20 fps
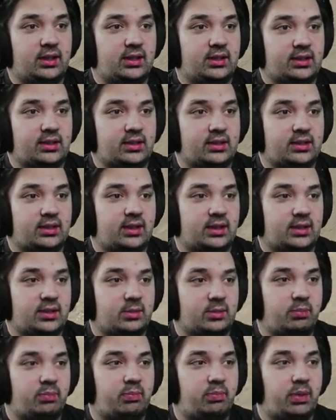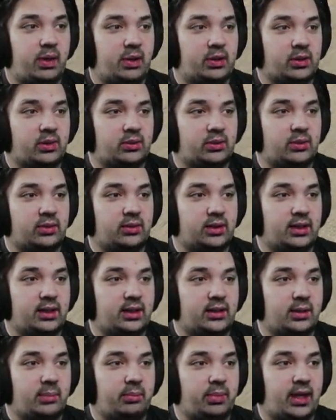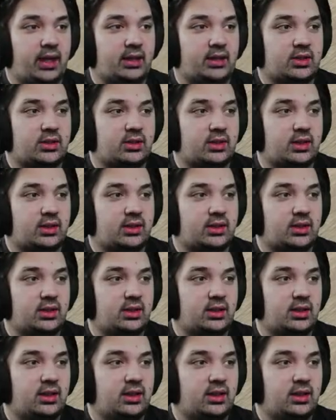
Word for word: it is it is barrel rolling down the backstretch.